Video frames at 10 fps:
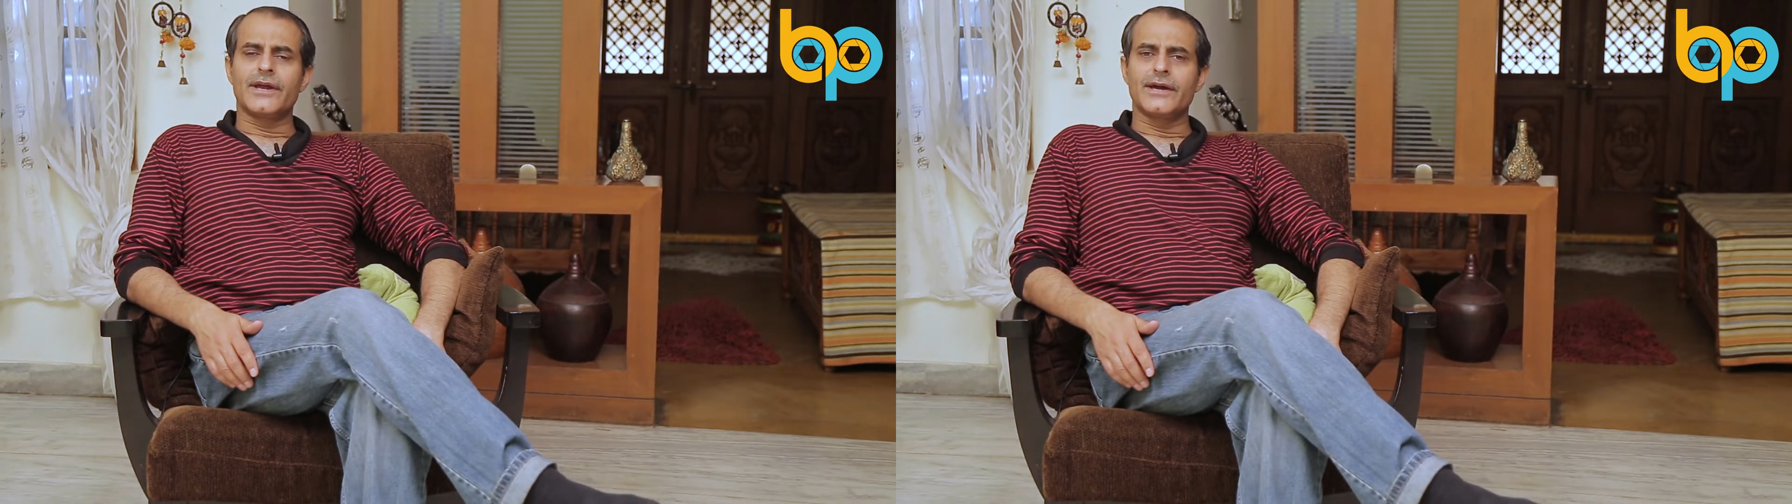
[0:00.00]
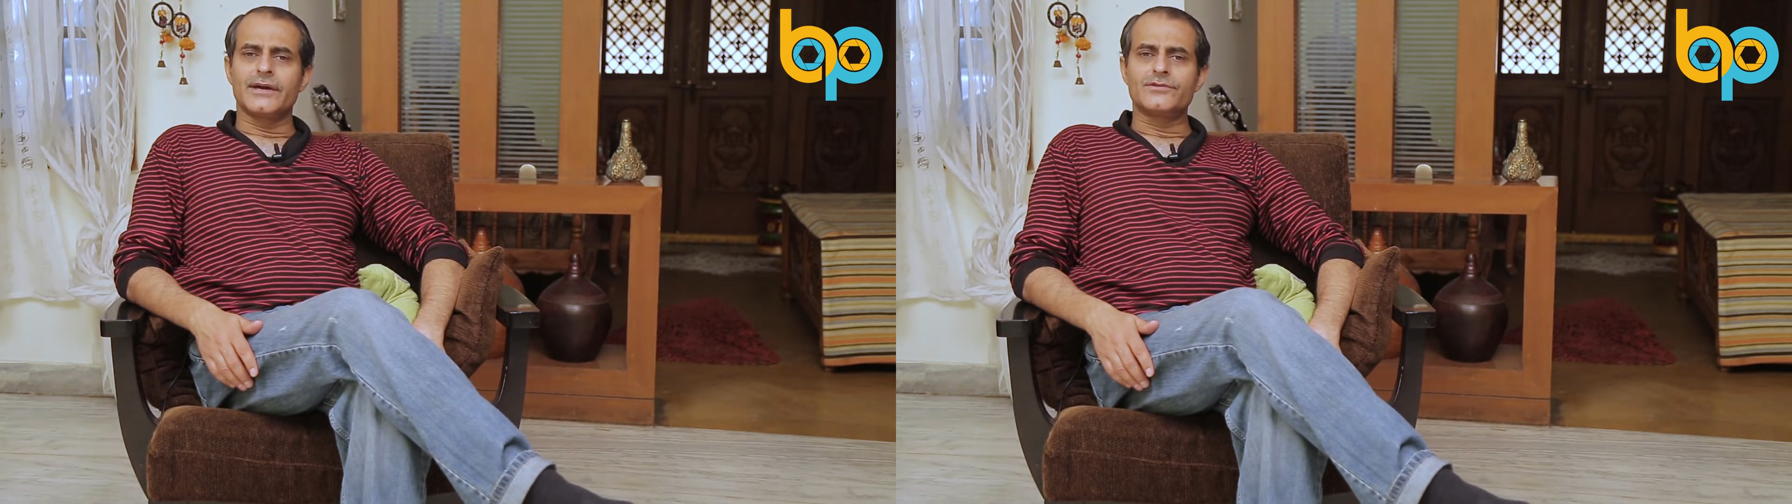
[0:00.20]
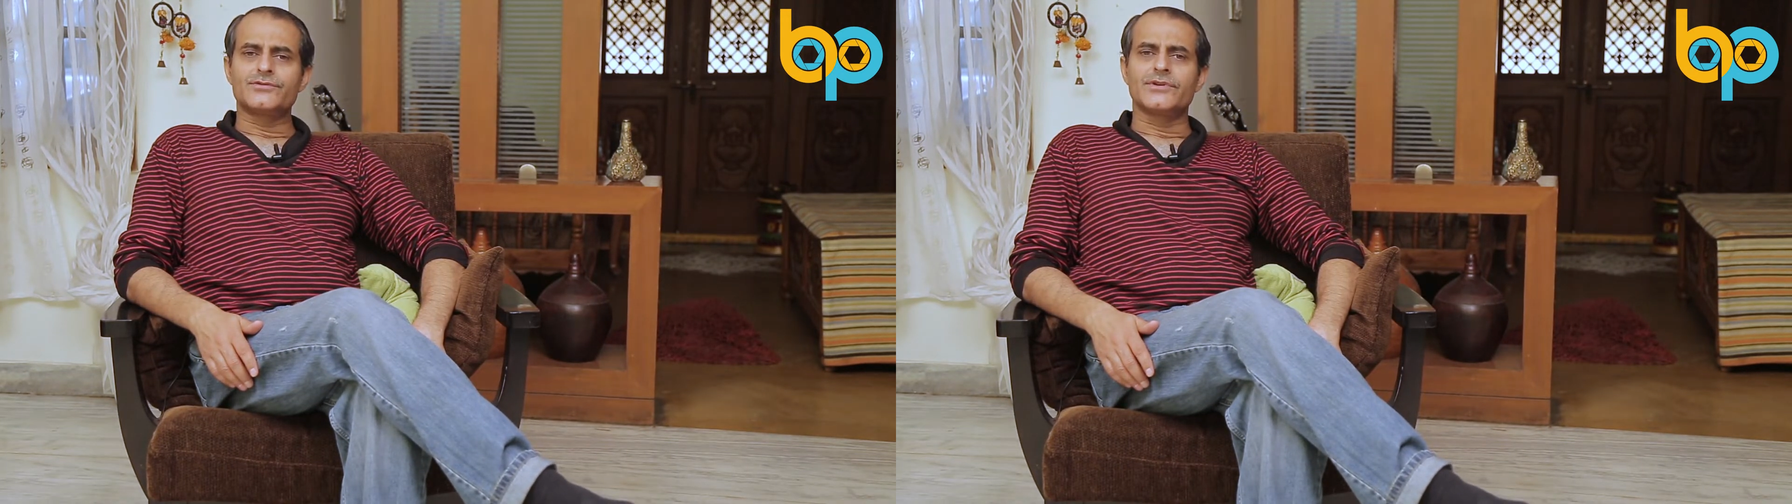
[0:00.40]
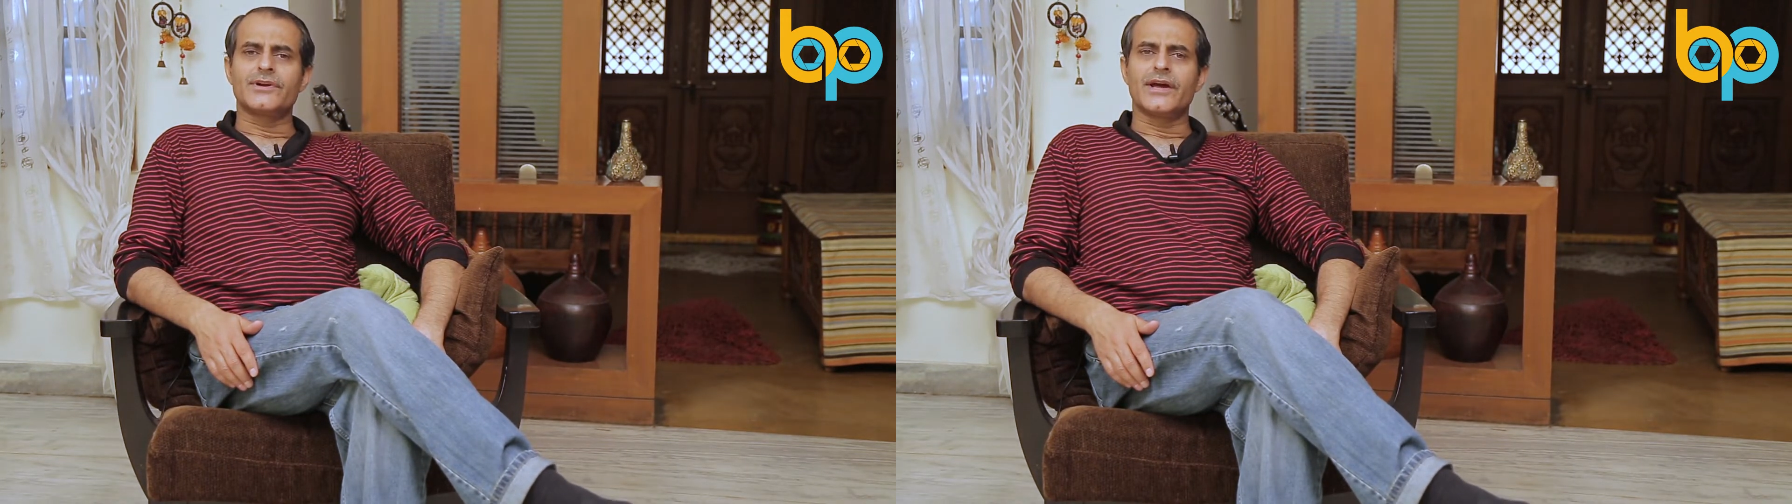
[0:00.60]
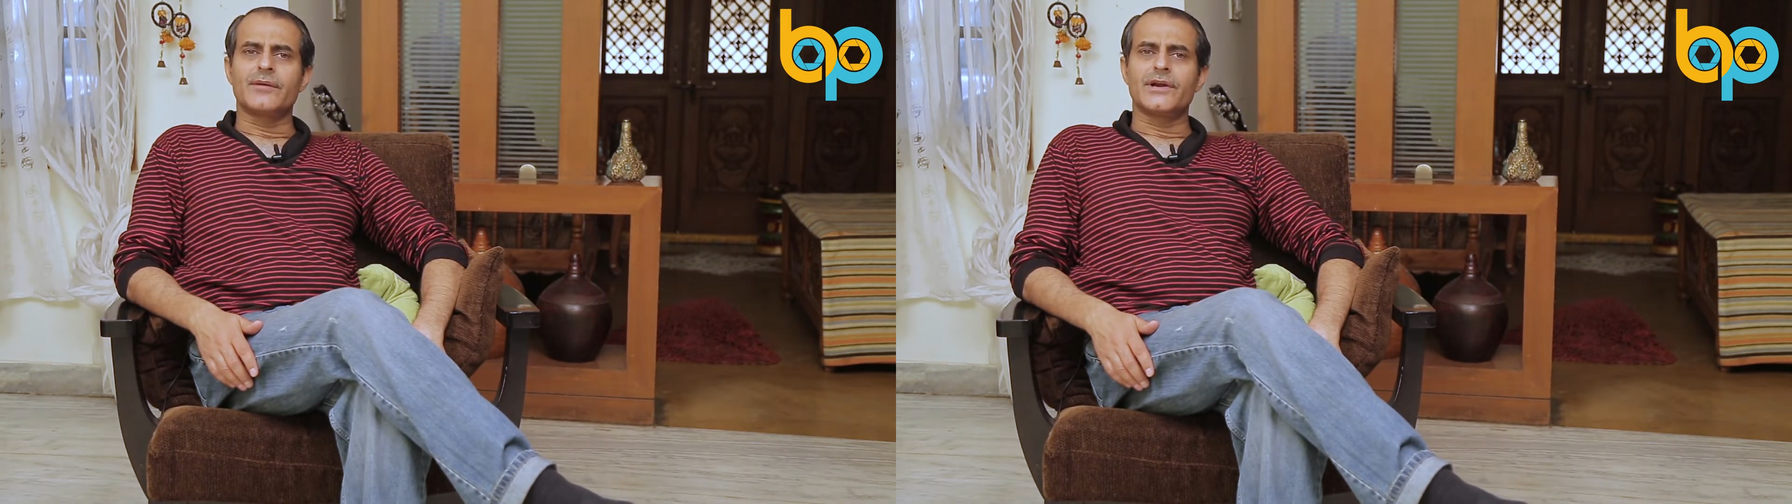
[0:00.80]
care should a
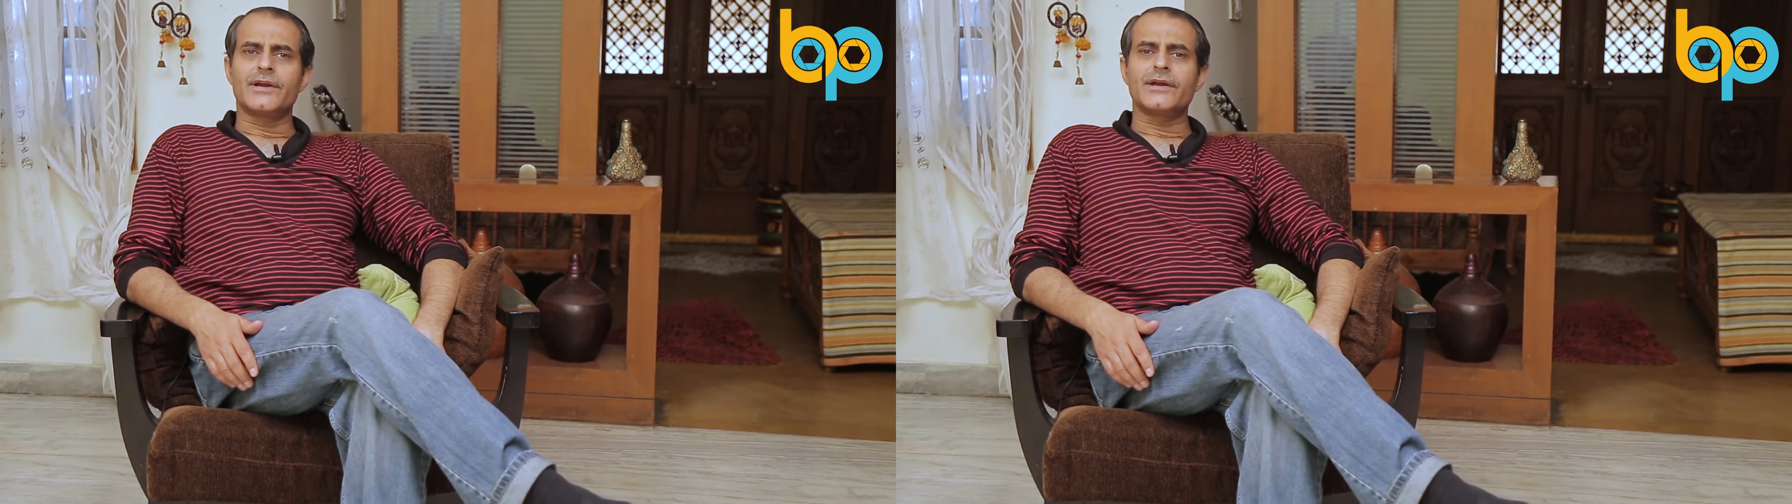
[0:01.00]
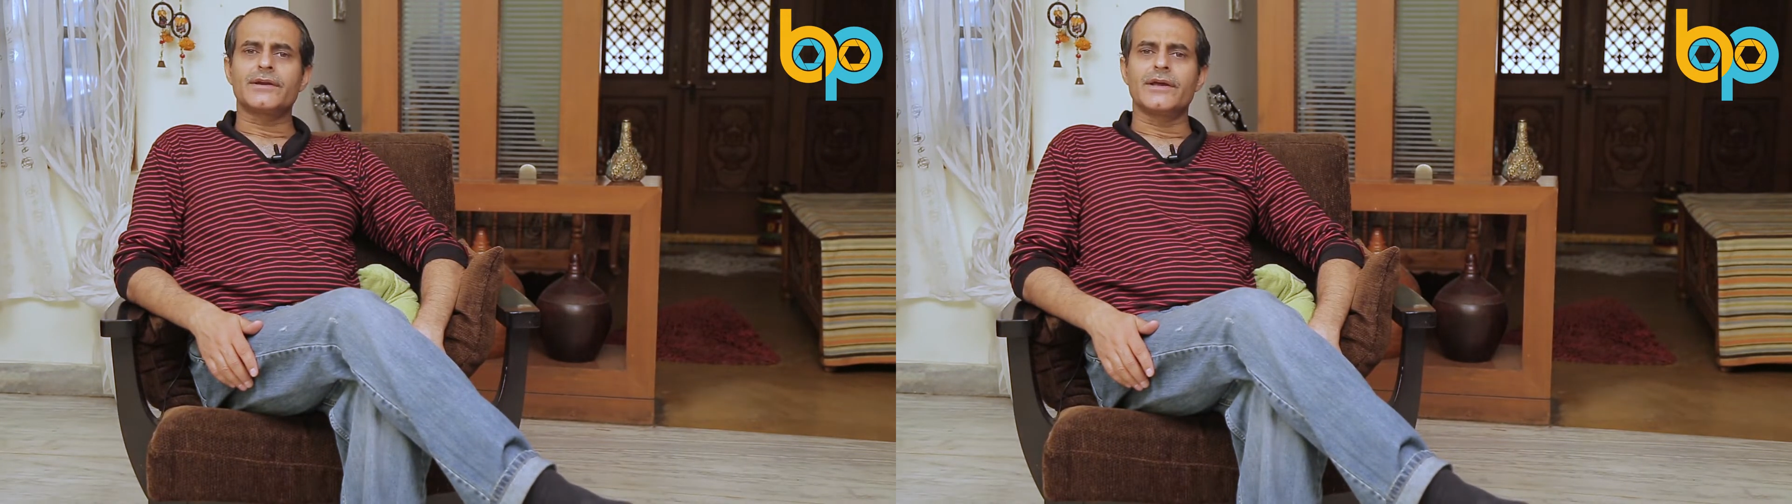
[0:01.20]
diabetic